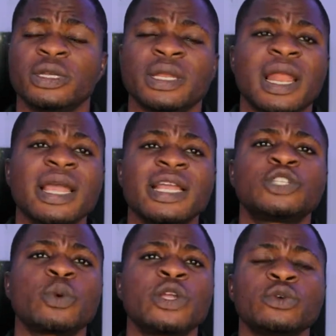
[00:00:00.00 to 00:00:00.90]
They like
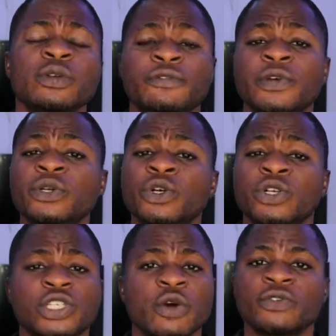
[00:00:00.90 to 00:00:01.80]
it when you reveal
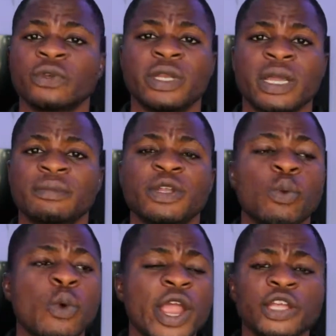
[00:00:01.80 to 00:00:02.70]
yourself to them the
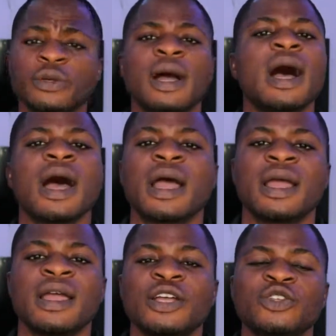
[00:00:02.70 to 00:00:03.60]
way you are.
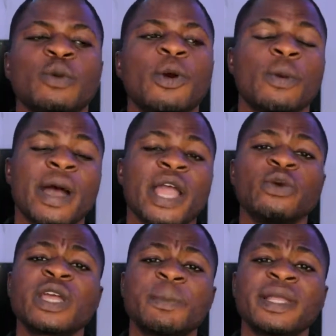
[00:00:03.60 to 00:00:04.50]
So but by
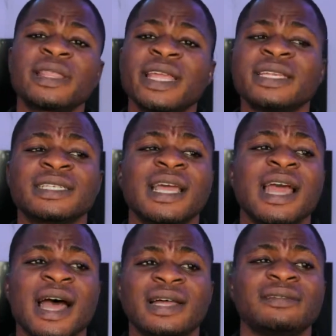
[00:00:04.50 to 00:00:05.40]
you keeping things
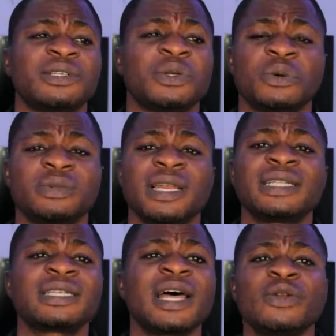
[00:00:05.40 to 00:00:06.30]
and they
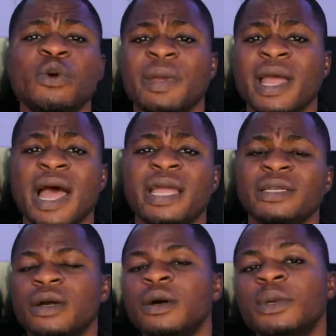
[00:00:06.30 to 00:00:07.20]
later know
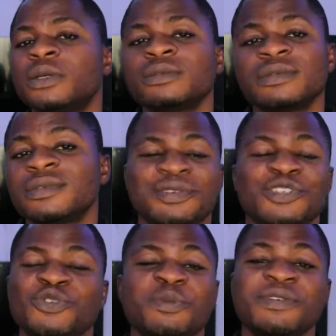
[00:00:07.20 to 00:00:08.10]
behind, come on,
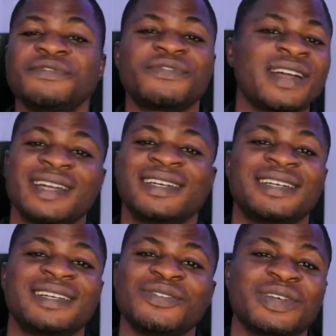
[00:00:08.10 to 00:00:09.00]
you will be fired.
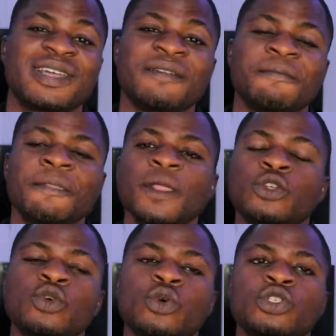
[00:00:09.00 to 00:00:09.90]
Okay,
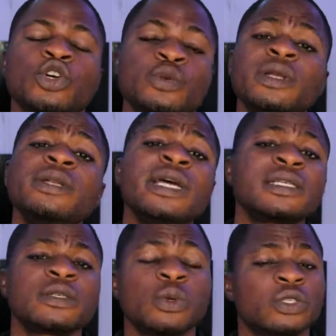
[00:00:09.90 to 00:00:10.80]
so your
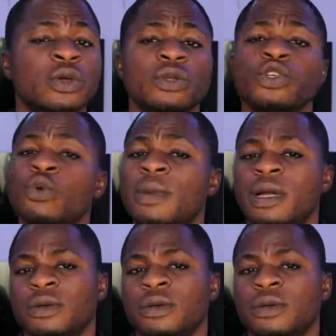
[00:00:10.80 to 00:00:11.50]
realness will turn your woman